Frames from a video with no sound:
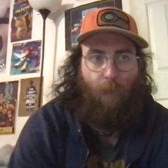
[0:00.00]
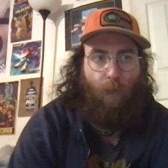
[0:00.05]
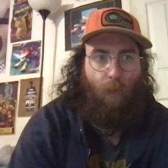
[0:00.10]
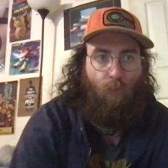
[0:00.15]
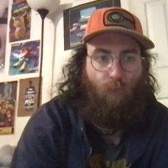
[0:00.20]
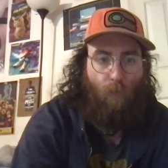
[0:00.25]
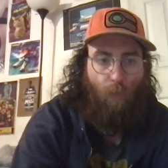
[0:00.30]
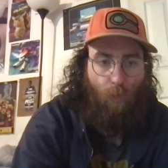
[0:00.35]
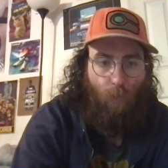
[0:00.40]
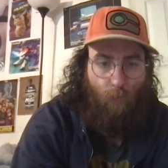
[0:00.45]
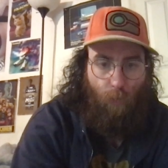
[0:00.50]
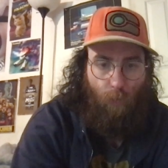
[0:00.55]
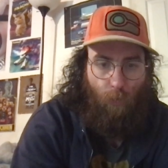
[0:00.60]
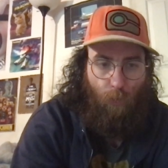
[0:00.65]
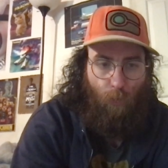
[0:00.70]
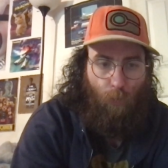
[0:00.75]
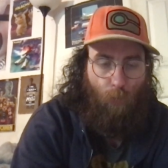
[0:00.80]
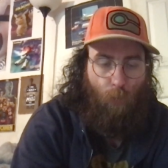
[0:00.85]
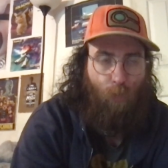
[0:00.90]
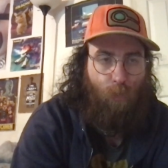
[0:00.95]
of
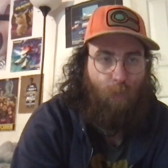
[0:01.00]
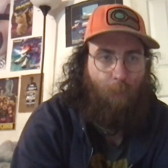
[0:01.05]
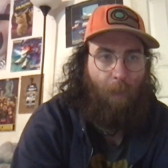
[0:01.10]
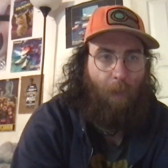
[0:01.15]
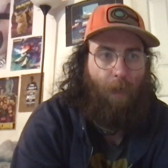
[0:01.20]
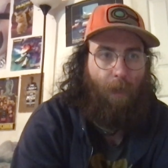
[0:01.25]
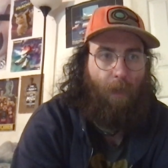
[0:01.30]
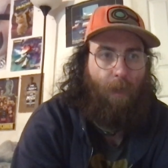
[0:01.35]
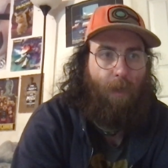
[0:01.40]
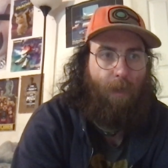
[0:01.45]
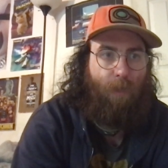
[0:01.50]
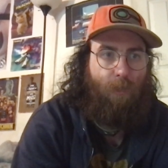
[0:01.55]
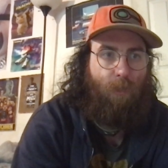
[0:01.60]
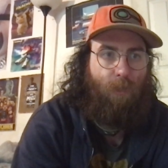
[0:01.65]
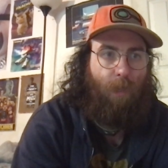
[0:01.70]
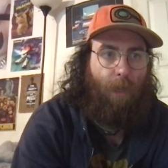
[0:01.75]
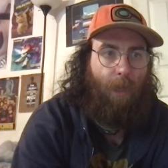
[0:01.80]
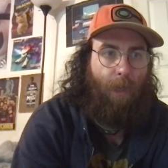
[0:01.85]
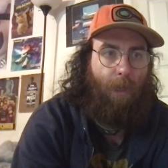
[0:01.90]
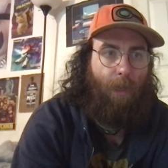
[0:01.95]
Grogu's
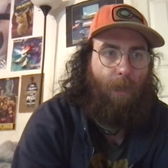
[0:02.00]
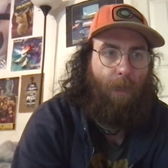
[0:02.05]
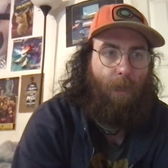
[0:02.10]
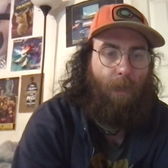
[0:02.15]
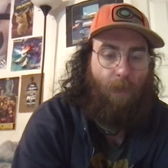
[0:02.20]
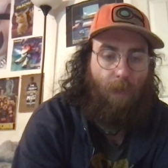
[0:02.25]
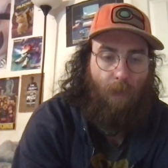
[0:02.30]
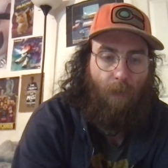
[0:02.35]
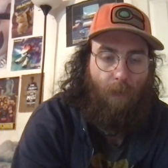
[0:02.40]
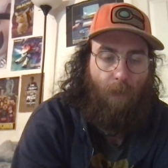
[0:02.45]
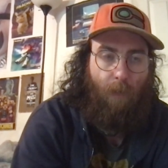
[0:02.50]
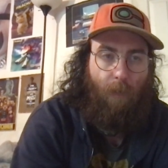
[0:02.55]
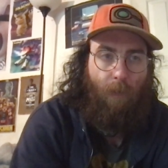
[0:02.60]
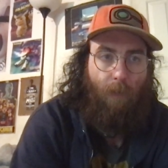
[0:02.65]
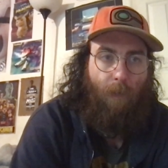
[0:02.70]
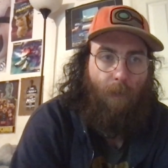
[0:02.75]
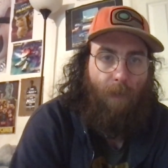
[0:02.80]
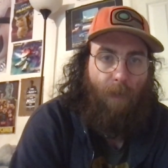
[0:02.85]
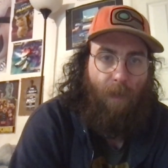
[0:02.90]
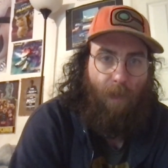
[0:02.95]
past, and
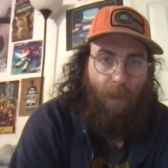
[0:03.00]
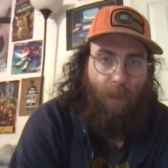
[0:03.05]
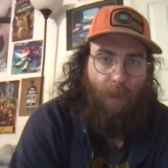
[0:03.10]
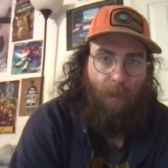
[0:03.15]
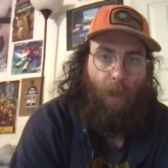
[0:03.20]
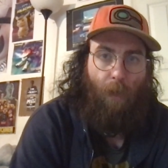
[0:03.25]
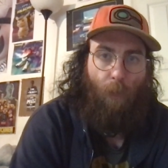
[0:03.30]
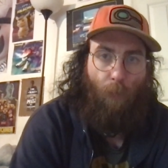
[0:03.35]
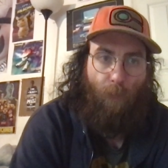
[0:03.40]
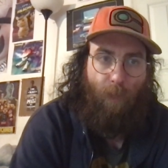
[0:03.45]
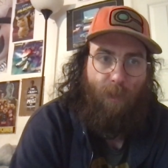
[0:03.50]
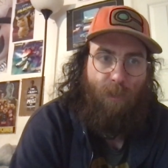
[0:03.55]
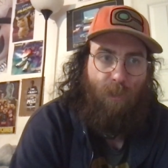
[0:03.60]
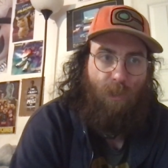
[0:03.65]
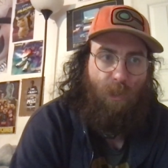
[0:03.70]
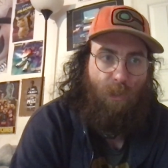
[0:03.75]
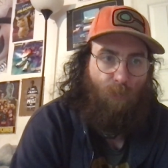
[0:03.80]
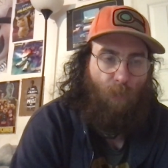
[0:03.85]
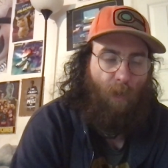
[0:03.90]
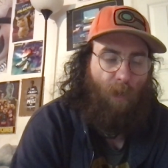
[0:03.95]
not only is
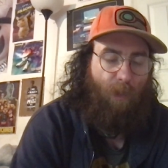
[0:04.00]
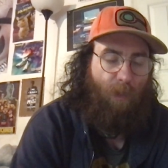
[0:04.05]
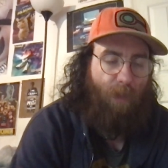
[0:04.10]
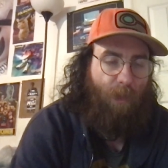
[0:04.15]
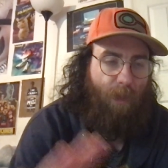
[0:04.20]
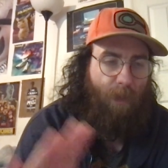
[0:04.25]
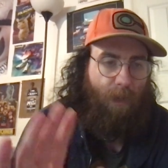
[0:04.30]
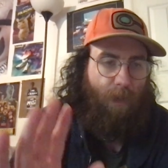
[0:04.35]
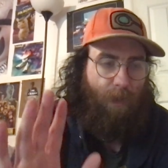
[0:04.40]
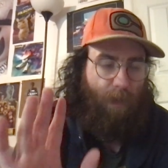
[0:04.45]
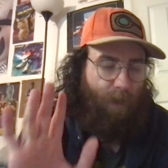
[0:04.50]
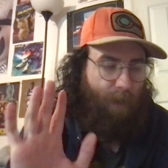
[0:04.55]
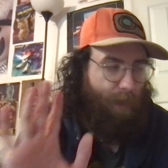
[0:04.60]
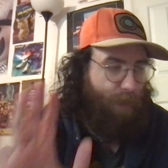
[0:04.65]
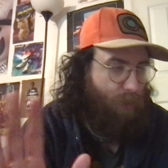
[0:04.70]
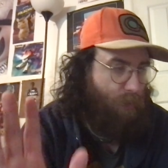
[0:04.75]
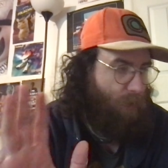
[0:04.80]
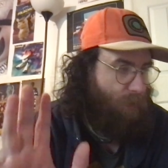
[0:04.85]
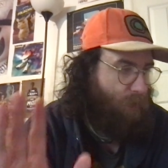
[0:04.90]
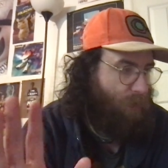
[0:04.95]
this where the
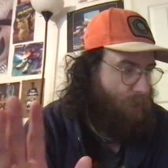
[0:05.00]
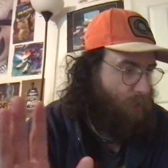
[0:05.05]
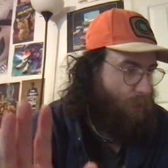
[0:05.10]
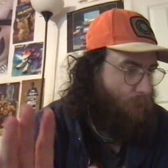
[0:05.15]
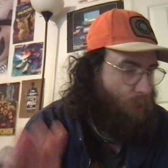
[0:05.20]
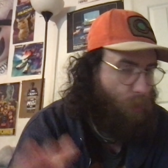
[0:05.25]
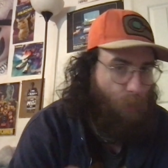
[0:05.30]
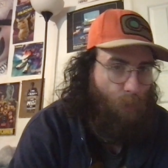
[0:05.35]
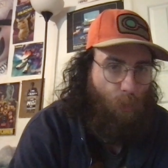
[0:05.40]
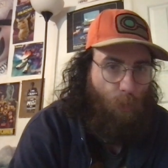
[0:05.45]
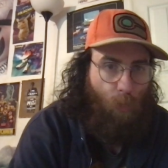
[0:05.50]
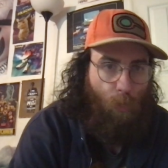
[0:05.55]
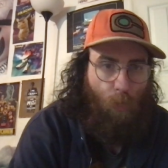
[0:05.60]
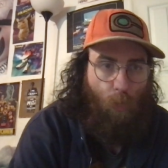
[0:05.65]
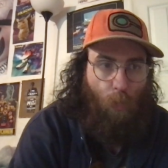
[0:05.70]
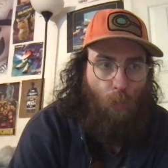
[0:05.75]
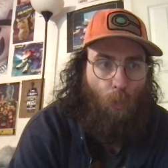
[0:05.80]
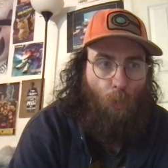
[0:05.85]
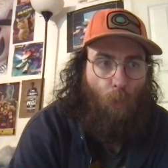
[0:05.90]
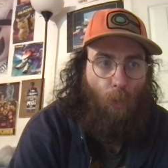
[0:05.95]
connections
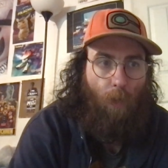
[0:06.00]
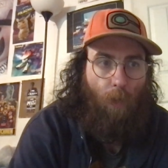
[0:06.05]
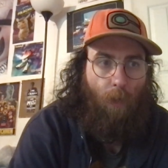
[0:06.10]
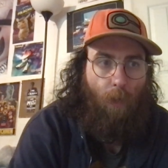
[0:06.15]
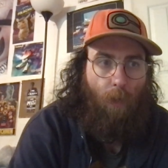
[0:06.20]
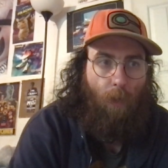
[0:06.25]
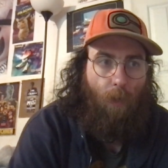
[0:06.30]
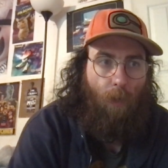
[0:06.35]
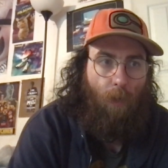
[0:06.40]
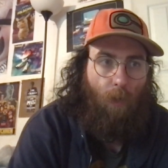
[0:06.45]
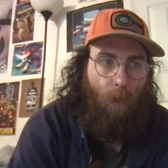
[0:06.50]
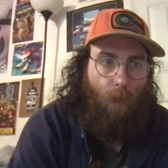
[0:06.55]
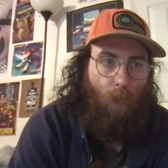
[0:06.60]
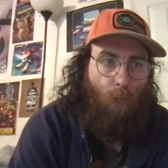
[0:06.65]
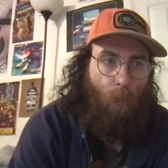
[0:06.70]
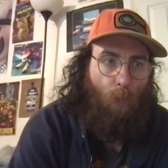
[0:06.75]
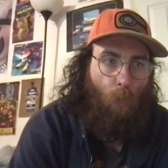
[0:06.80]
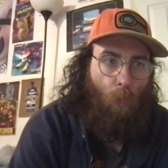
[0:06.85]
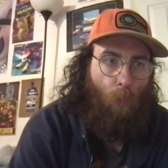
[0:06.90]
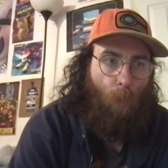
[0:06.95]
to
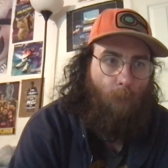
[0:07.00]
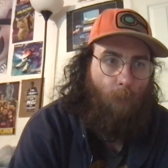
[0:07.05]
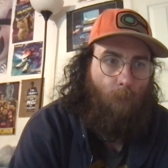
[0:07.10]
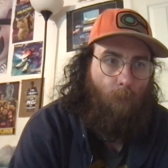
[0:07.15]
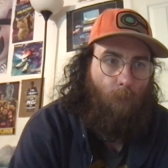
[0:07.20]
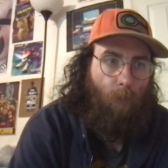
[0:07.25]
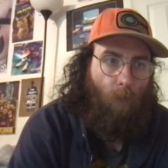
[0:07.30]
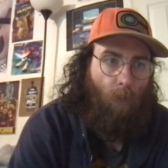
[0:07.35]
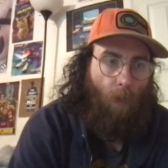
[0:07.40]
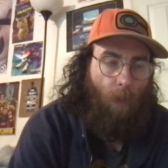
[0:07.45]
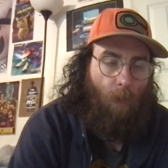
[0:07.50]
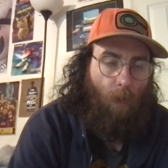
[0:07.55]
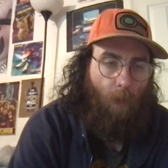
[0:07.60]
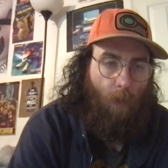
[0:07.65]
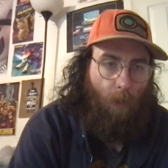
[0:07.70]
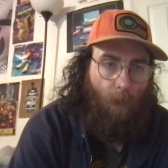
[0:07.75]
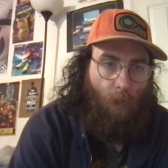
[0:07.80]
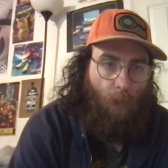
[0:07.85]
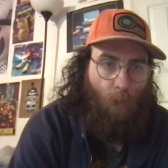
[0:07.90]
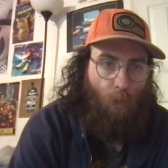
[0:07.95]
who
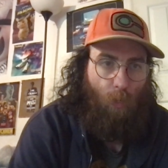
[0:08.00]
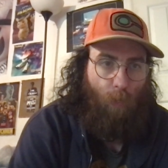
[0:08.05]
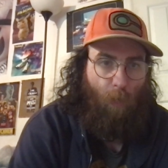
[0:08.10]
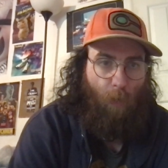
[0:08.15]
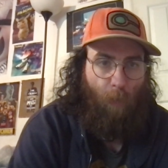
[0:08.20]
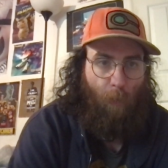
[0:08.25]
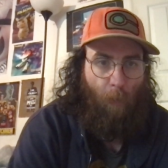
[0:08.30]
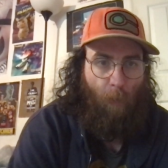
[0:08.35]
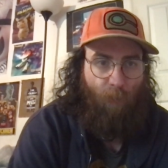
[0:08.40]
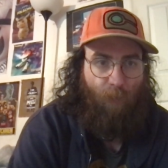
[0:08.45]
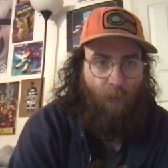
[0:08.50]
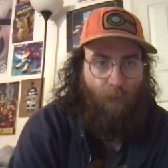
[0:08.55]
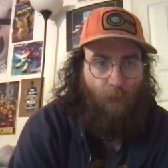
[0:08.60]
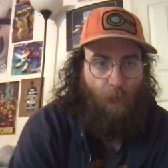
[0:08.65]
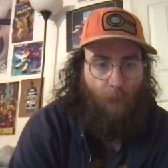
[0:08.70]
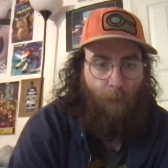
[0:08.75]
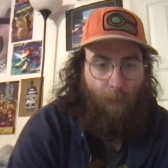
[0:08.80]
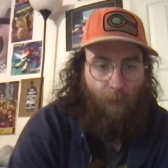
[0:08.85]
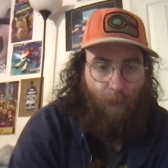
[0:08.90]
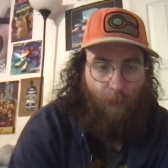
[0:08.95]
who the Book of Effect
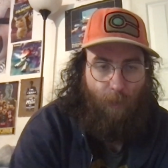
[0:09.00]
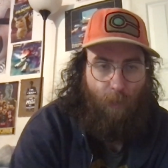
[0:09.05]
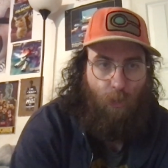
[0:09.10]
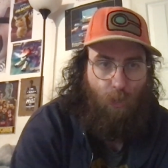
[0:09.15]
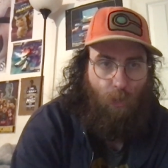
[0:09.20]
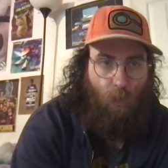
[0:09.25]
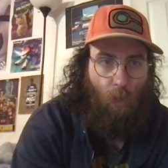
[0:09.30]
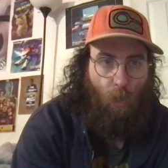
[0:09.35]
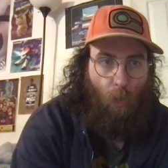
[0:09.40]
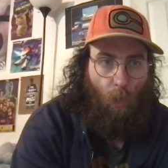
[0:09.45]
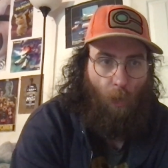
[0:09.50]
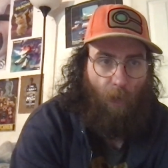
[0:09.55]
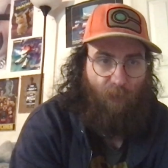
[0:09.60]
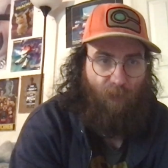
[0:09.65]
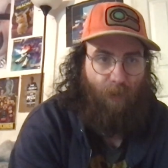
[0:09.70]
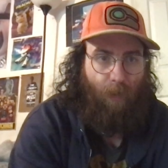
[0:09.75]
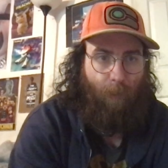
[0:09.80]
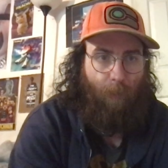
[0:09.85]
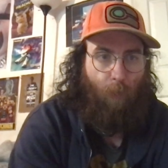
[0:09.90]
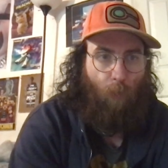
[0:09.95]
come in, so I
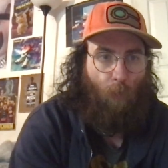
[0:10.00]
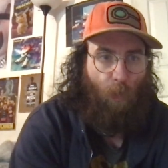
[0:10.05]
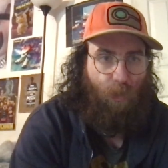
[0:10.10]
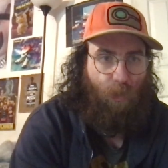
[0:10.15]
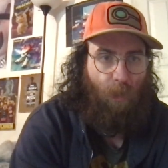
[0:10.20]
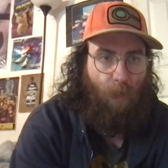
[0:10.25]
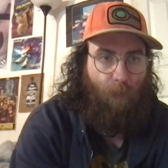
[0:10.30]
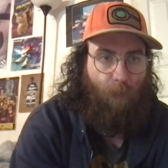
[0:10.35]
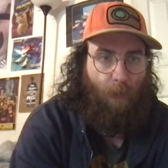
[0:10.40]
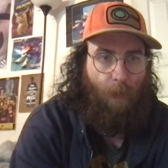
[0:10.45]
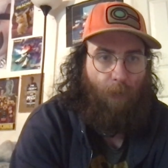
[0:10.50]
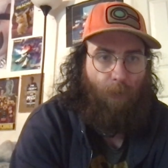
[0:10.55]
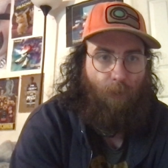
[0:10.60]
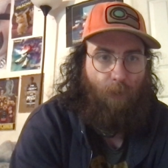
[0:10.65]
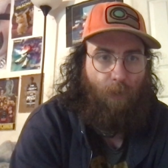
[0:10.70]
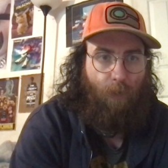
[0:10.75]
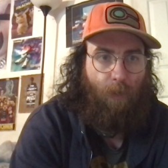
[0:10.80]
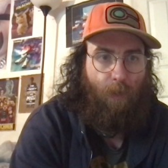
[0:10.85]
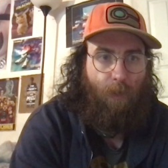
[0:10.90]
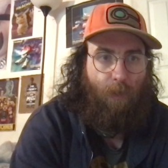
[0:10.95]
recommend watching that if you haven't
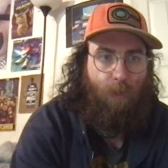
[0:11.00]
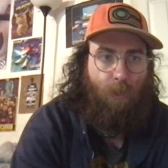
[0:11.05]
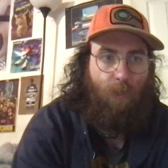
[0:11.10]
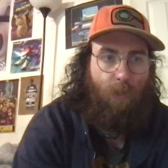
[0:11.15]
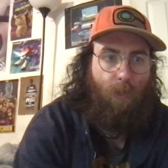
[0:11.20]
yet.